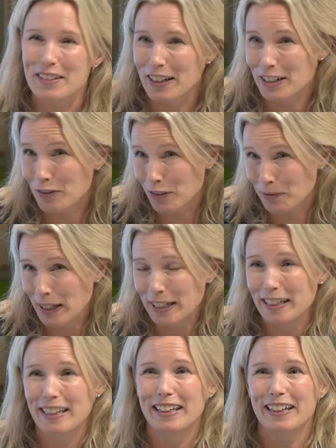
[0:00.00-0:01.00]
study for
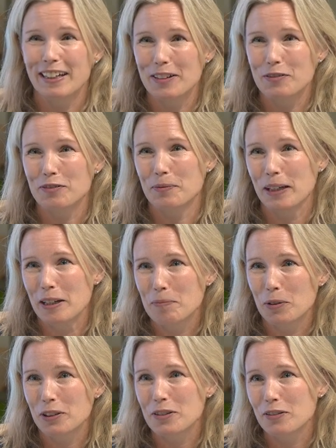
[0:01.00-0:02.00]
many, uh, from many
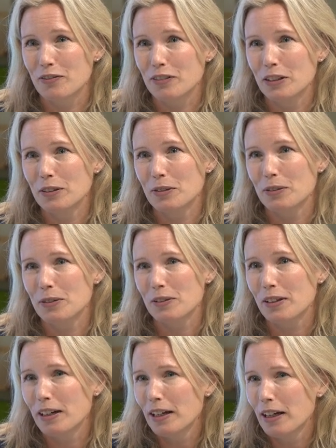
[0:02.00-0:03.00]
points of
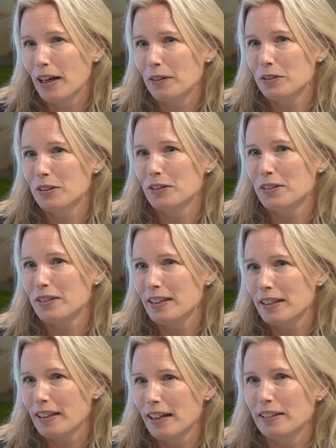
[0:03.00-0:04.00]
views. How do you
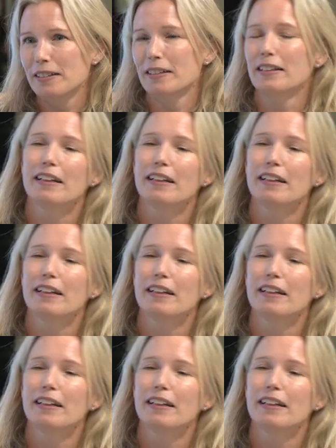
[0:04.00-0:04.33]
see that